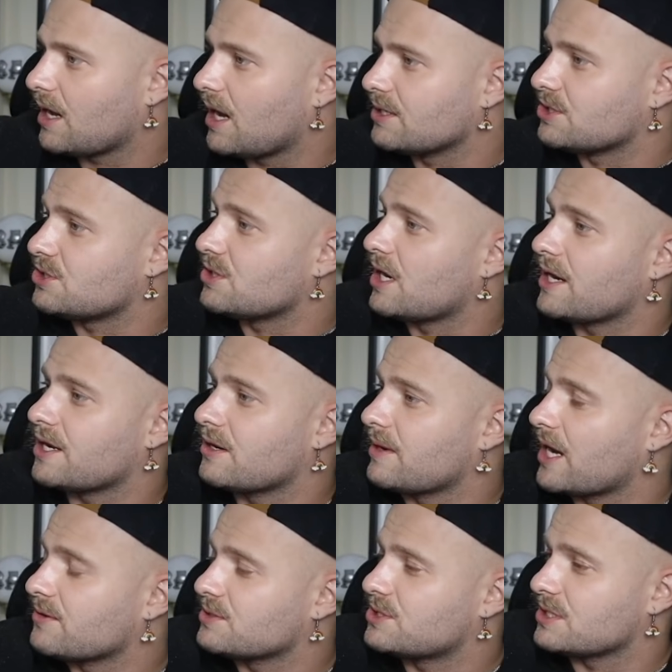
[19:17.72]
Did you not hear me?
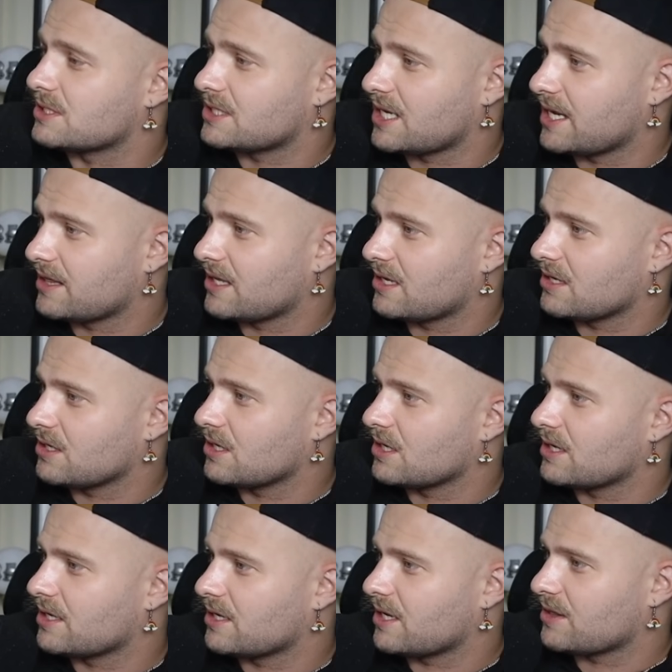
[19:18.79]
I was just saying that
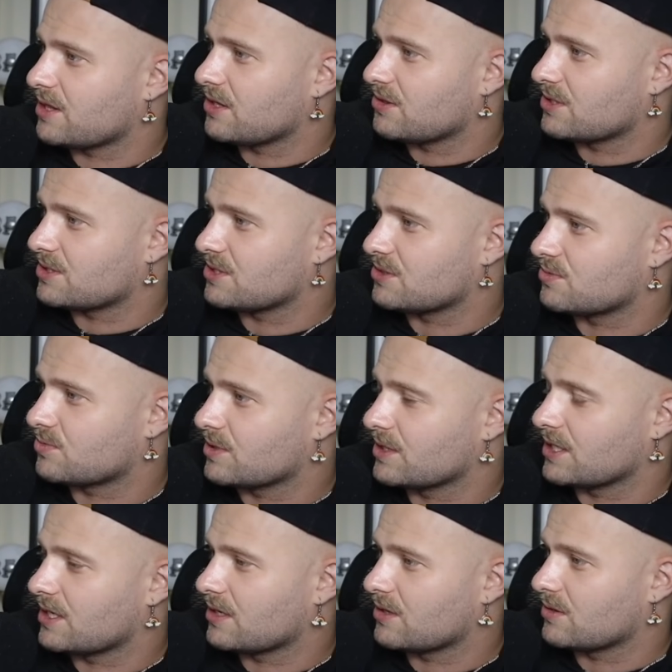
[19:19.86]
I think this is
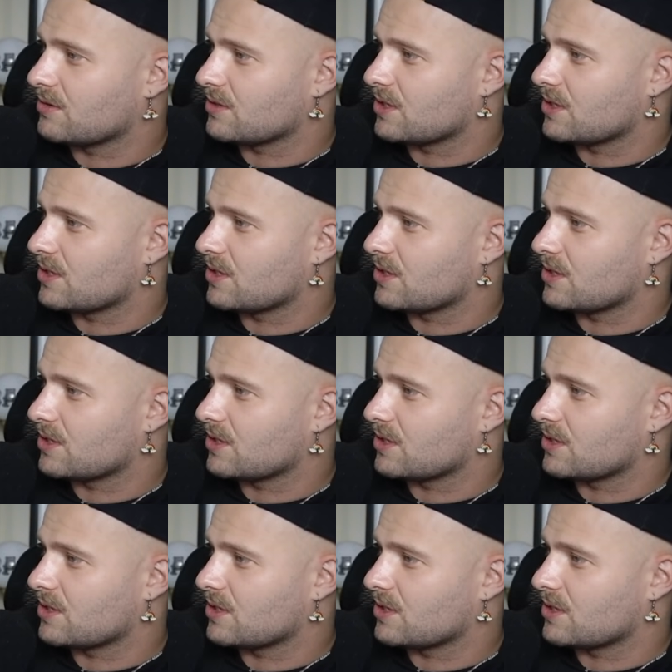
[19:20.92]
really gonna